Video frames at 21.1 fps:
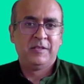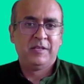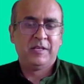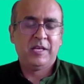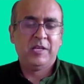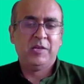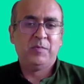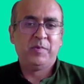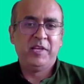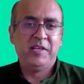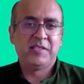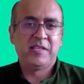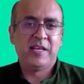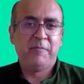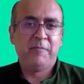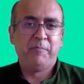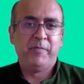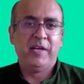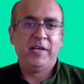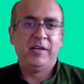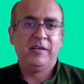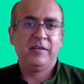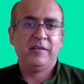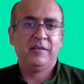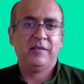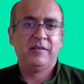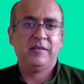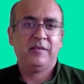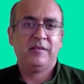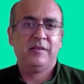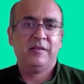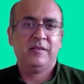Can you please help me?"
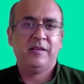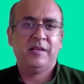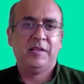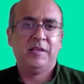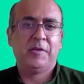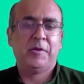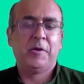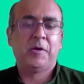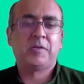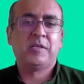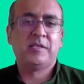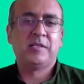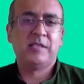And the doctor